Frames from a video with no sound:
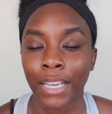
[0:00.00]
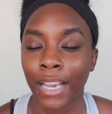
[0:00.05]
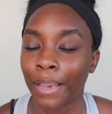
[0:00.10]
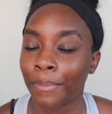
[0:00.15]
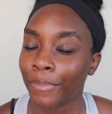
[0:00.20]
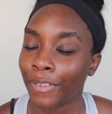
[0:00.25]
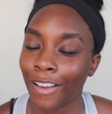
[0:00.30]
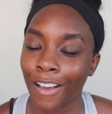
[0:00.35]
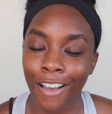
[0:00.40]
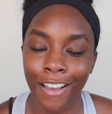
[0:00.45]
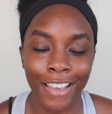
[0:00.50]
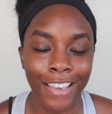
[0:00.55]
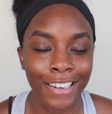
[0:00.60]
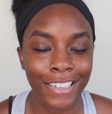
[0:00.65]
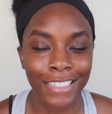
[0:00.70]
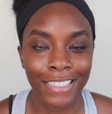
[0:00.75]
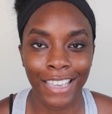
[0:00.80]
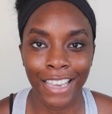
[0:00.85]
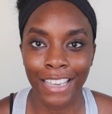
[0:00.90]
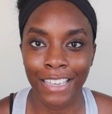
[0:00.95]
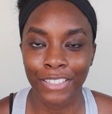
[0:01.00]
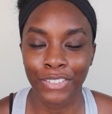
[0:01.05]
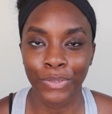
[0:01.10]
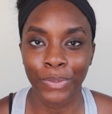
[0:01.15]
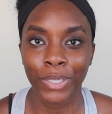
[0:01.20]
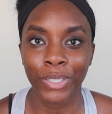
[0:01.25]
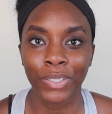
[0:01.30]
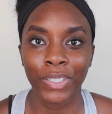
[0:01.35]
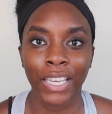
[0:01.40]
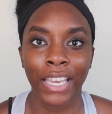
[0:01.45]
I'm not gonna say his
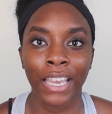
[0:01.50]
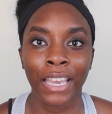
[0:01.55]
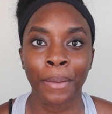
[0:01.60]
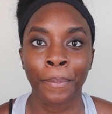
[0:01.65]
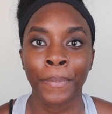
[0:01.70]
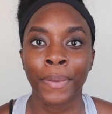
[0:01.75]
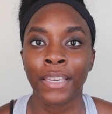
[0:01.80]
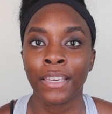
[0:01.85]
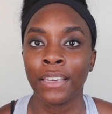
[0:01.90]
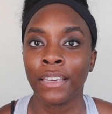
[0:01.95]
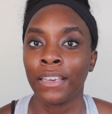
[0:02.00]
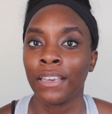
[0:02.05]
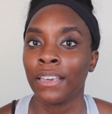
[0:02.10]
real name.